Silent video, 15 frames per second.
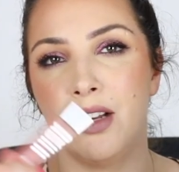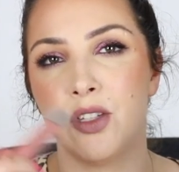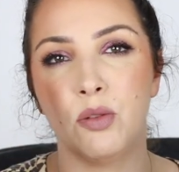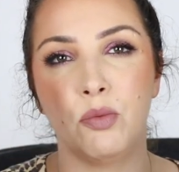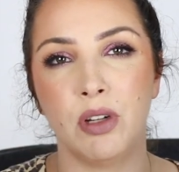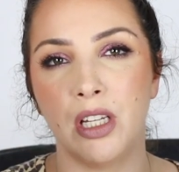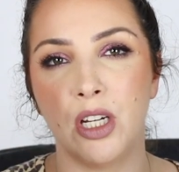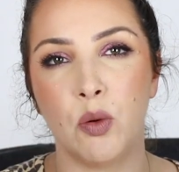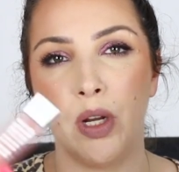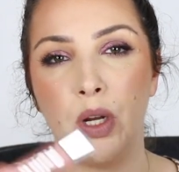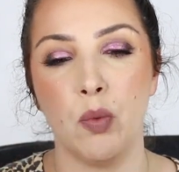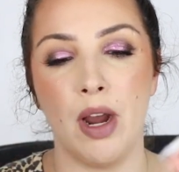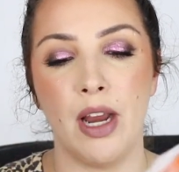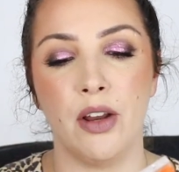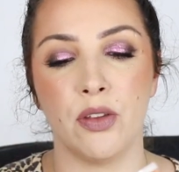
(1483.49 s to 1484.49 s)
It's a really
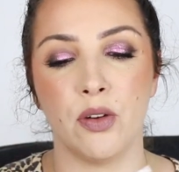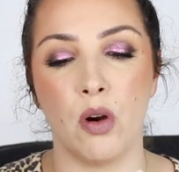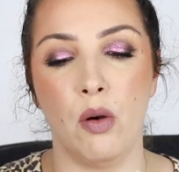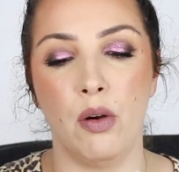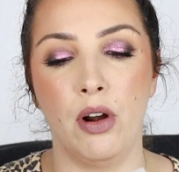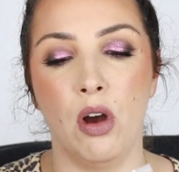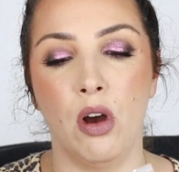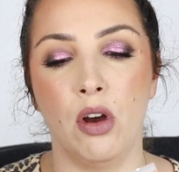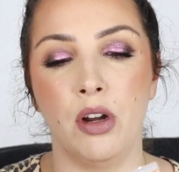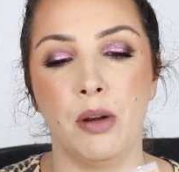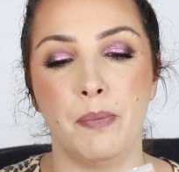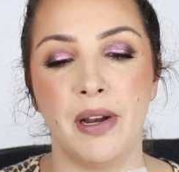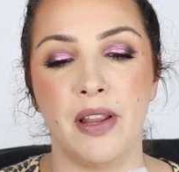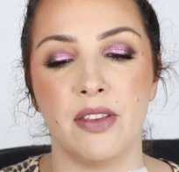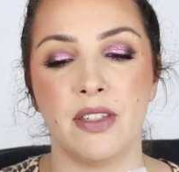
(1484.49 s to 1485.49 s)
quick way to throw it
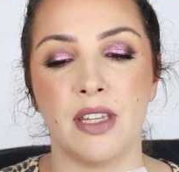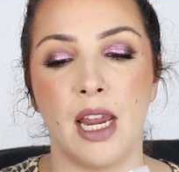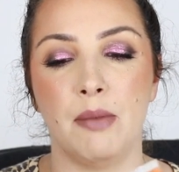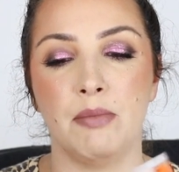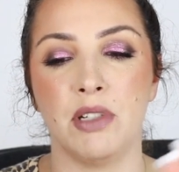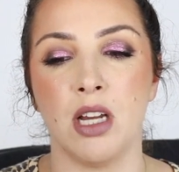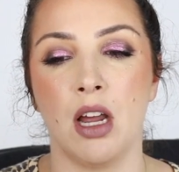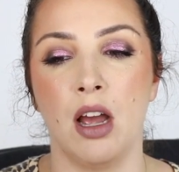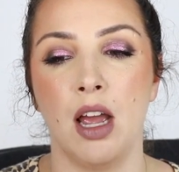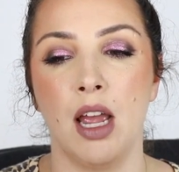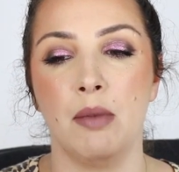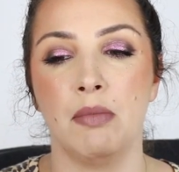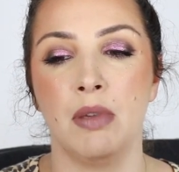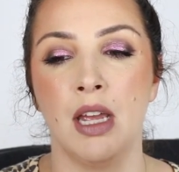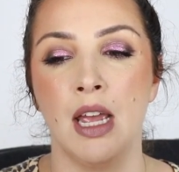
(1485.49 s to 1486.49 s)
on, but at the same
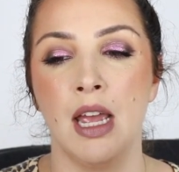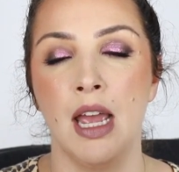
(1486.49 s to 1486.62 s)
time,